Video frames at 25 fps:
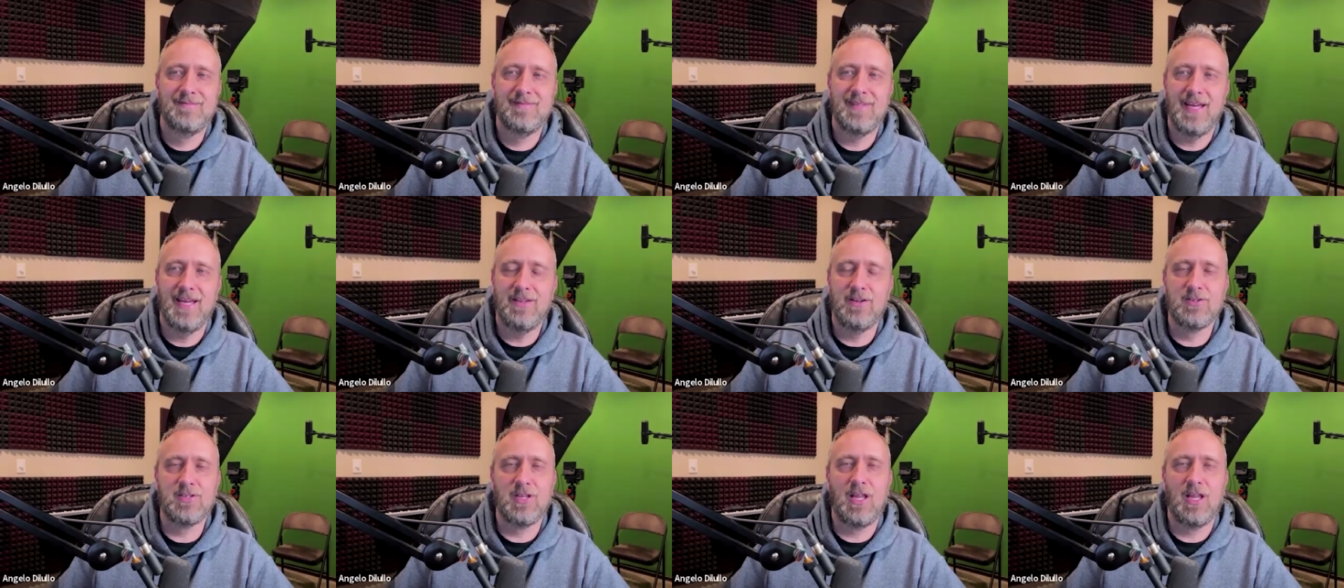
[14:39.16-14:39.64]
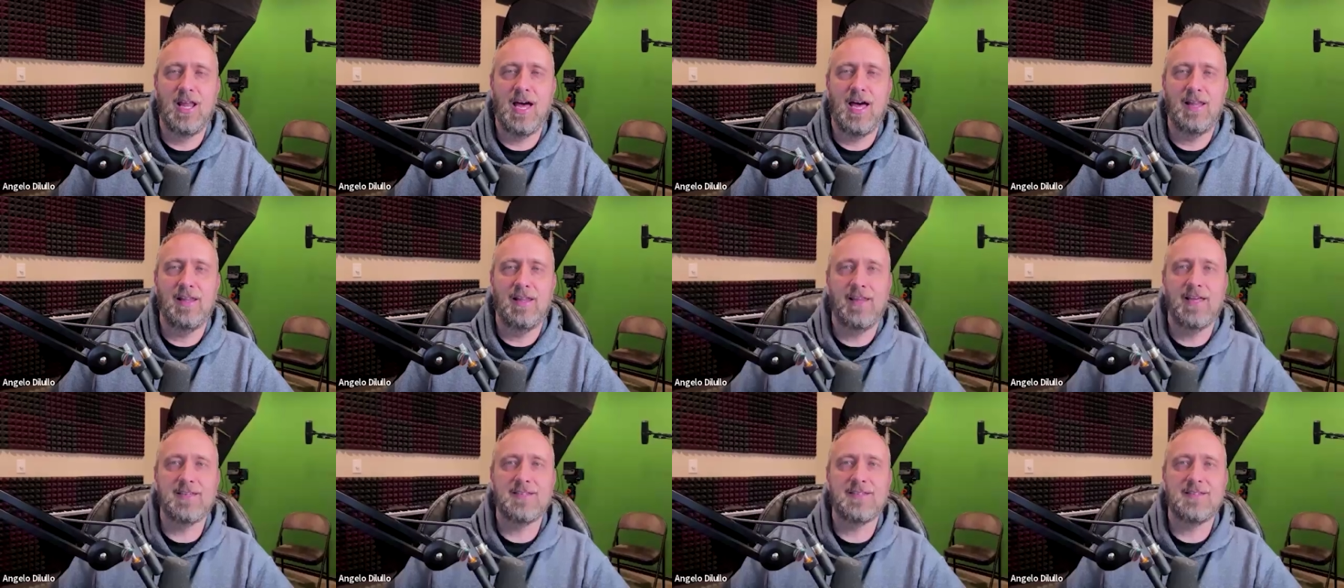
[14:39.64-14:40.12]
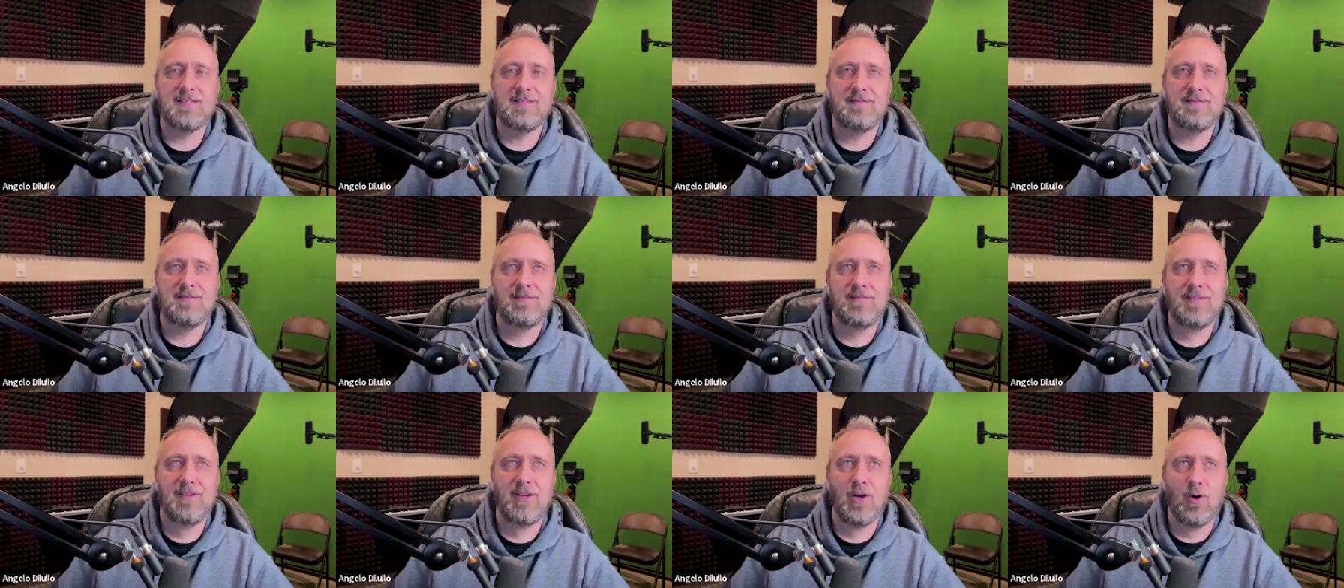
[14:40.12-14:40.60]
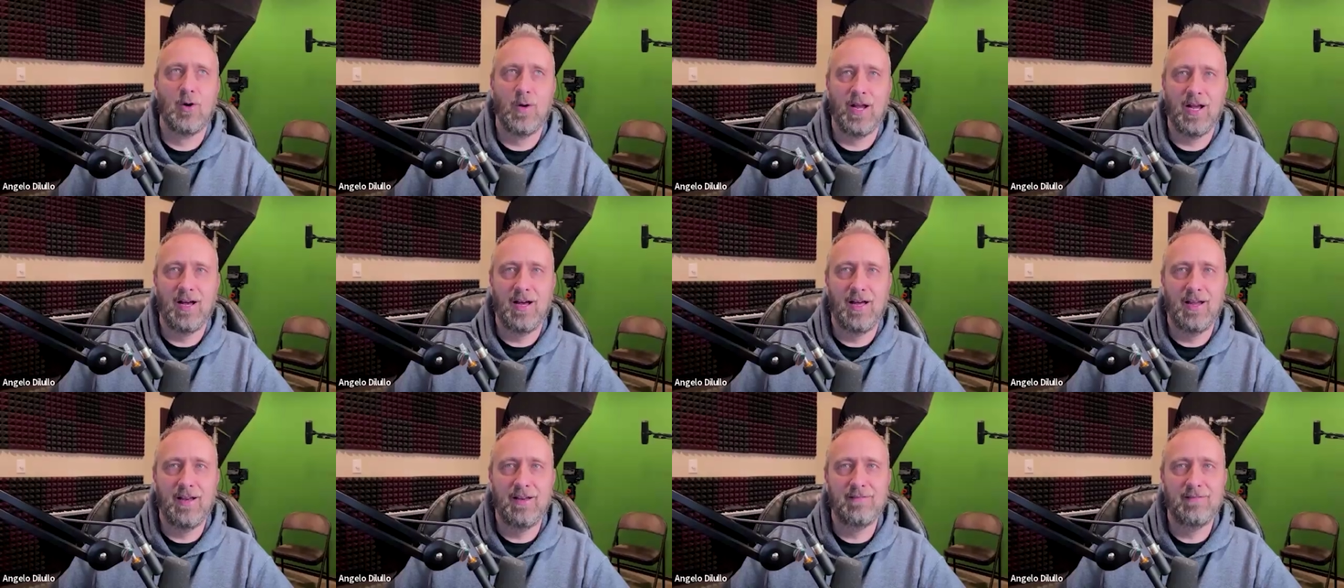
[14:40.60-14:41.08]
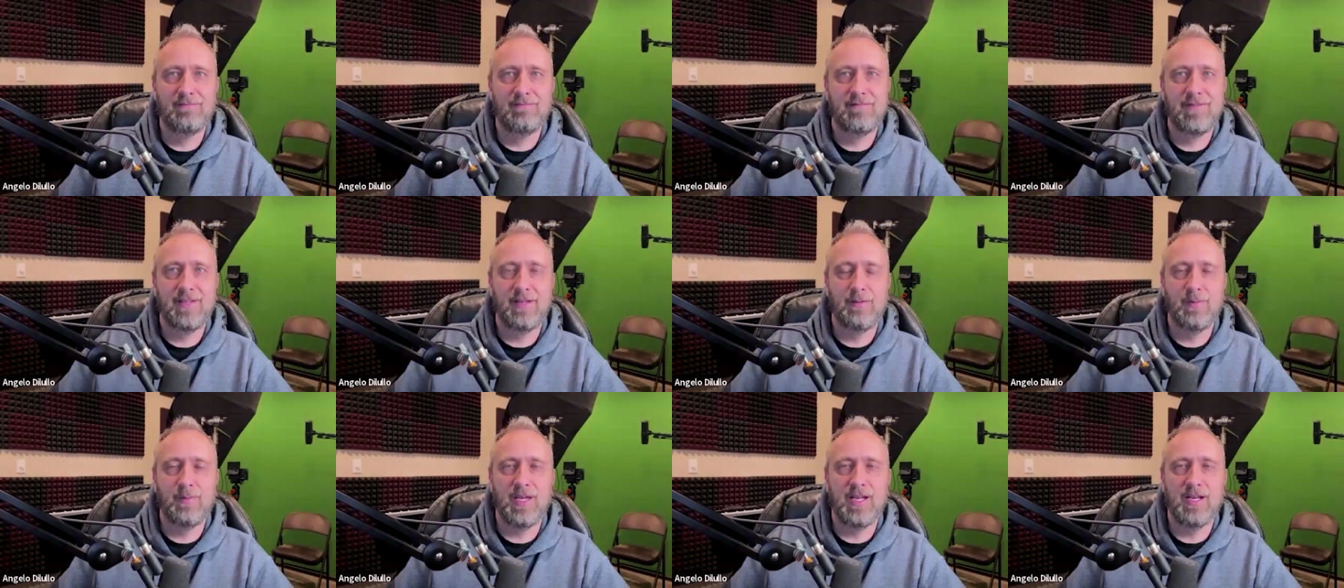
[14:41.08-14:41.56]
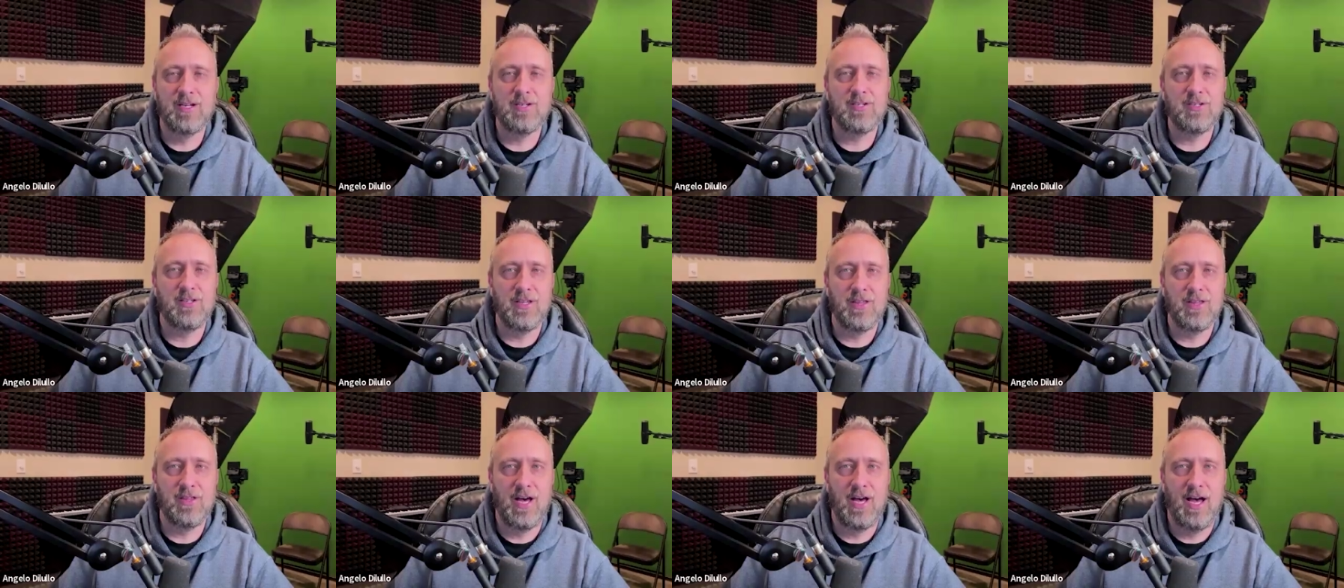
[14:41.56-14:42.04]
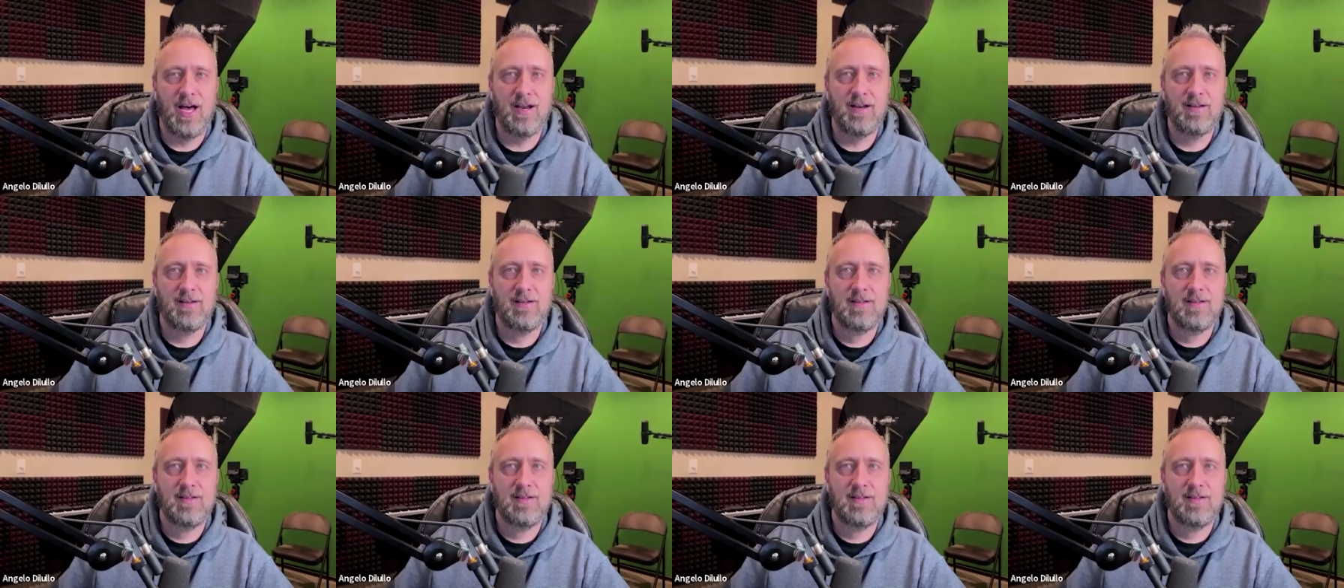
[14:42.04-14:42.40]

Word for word: And there's a lot less going on than we initially thought.